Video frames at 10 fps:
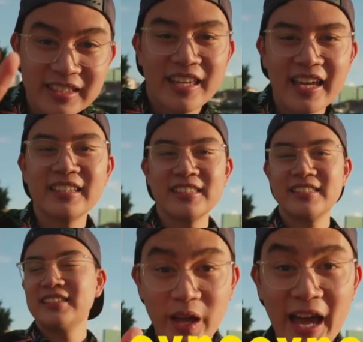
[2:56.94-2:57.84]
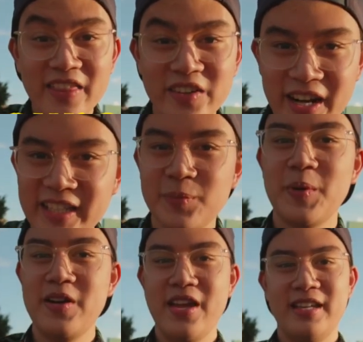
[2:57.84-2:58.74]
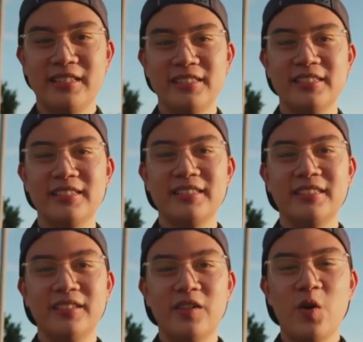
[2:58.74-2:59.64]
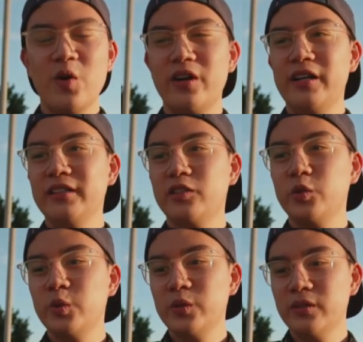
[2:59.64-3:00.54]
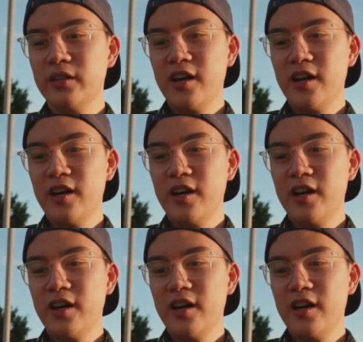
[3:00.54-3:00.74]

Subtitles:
Gets gather experience or to